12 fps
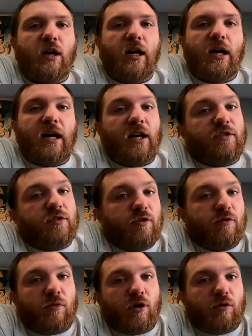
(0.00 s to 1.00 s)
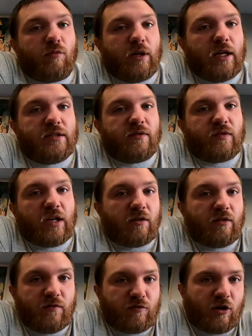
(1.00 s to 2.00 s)
I got 2 more weeks of
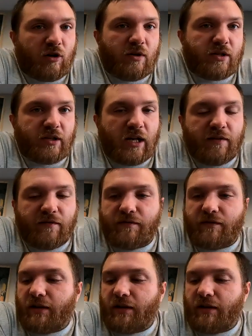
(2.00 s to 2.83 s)
technically tournaments left.